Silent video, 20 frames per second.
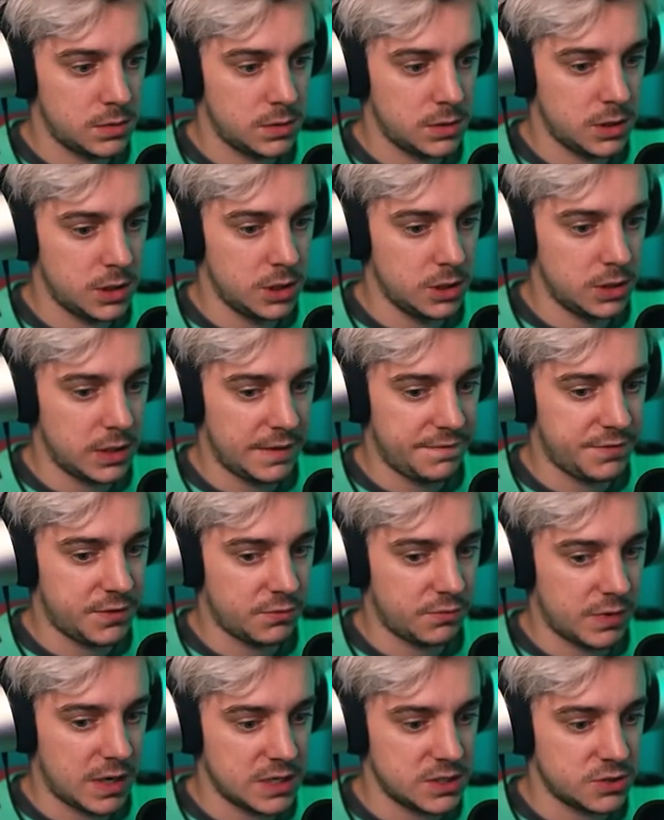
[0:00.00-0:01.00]
You left the
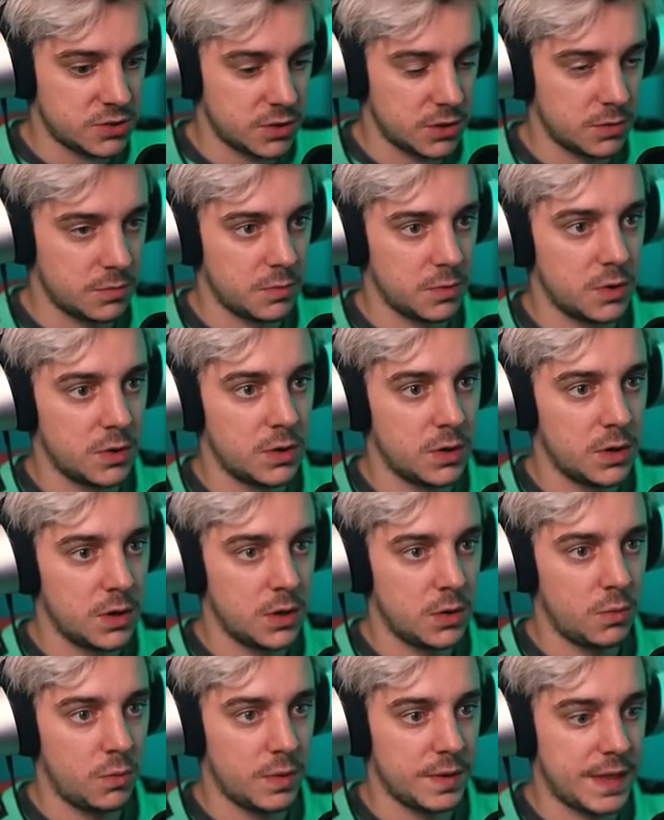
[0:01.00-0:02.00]

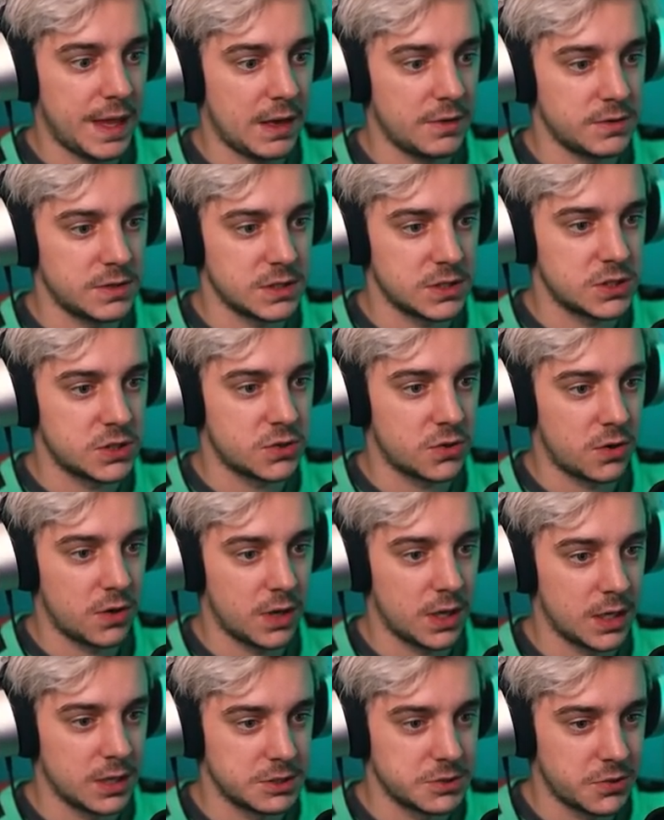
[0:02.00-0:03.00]
restroom without
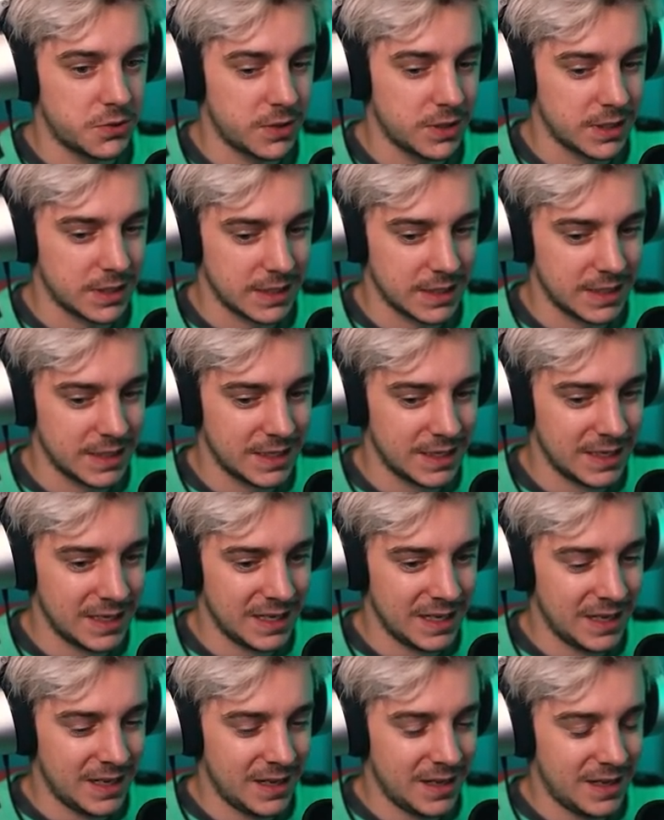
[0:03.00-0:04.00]
destroying the toilet.
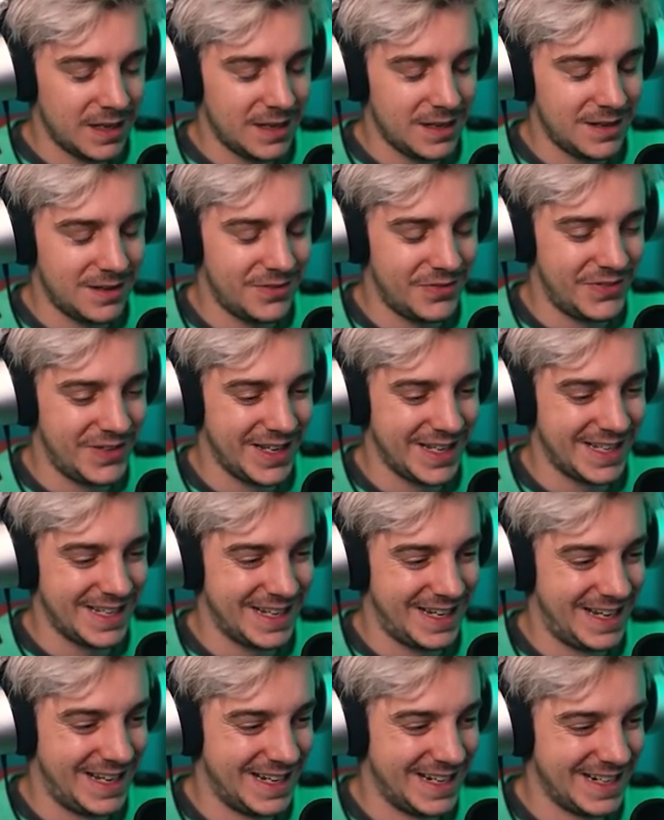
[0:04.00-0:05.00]
Oh my
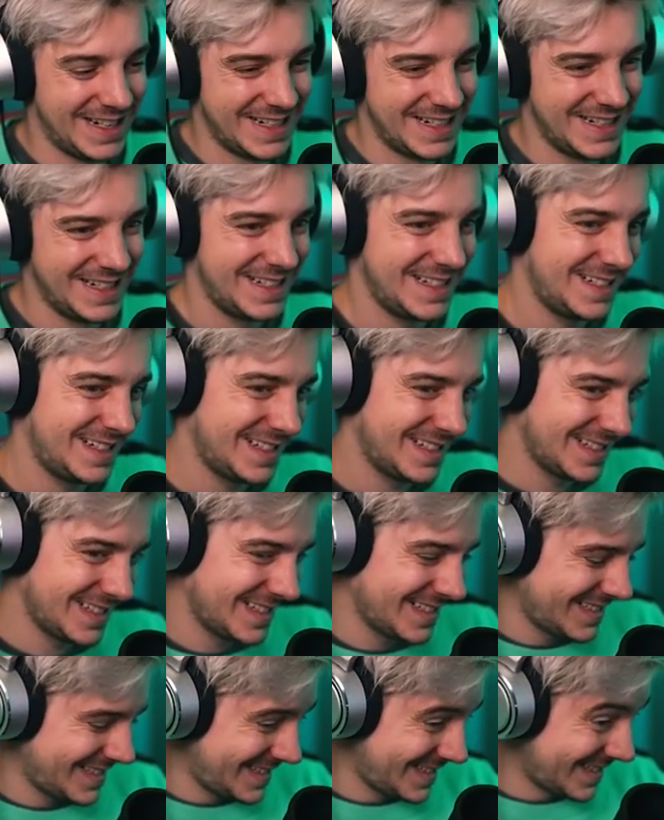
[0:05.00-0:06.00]
god.
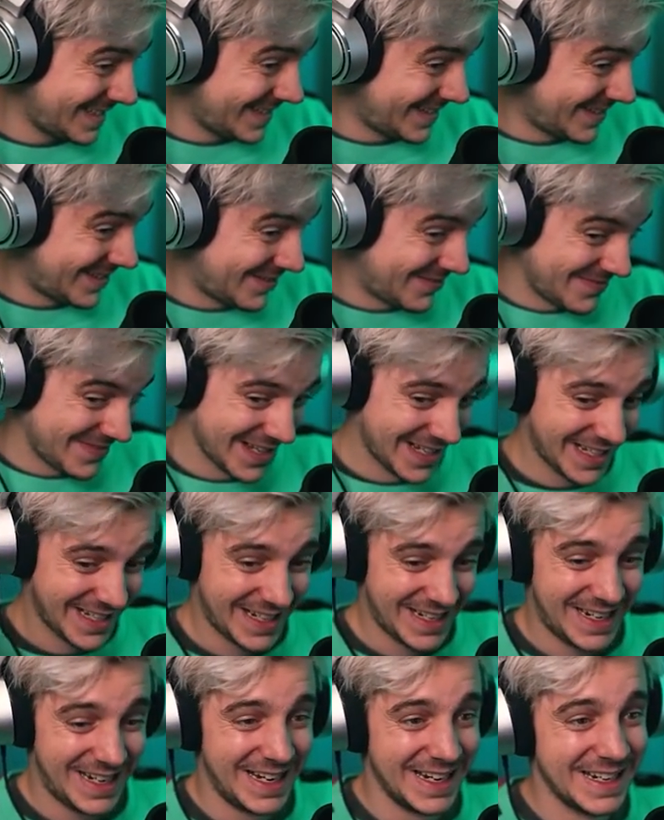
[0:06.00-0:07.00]
Oh my
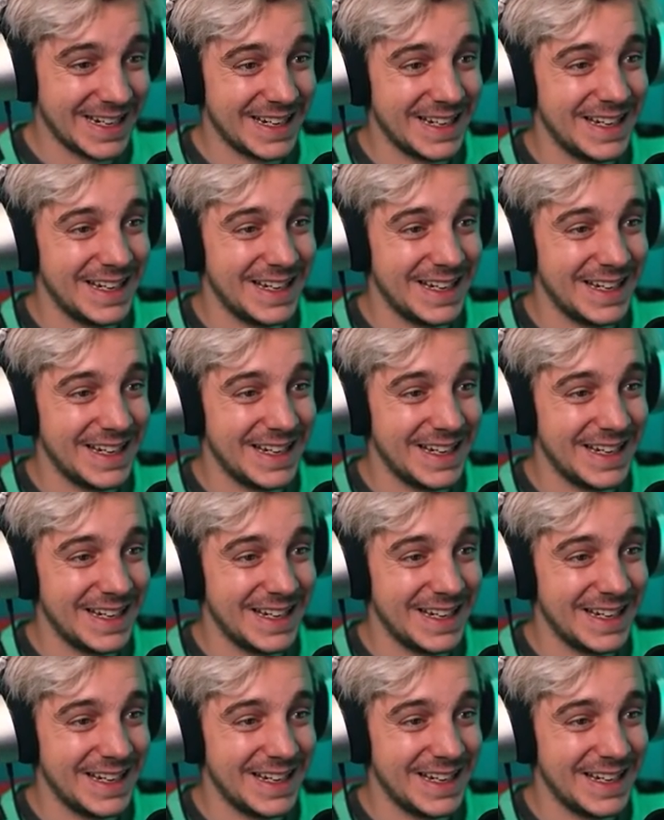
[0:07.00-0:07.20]
god.